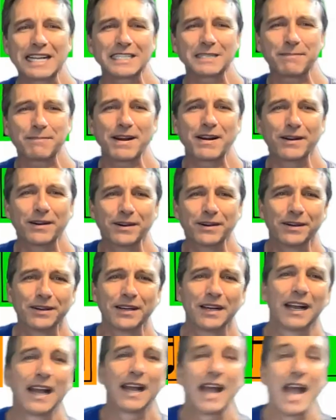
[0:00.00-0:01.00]

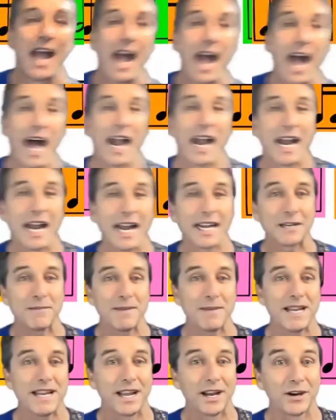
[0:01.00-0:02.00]
raspador. Let
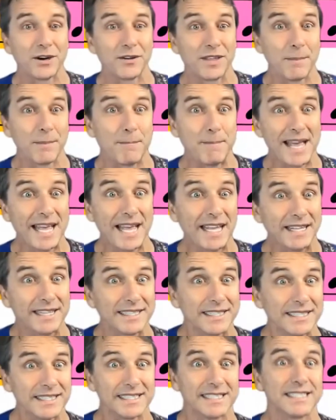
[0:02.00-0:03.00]
me hear the
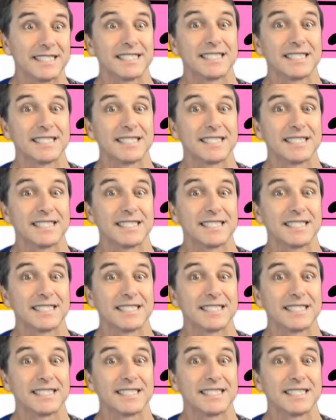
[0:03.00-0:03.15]
bells.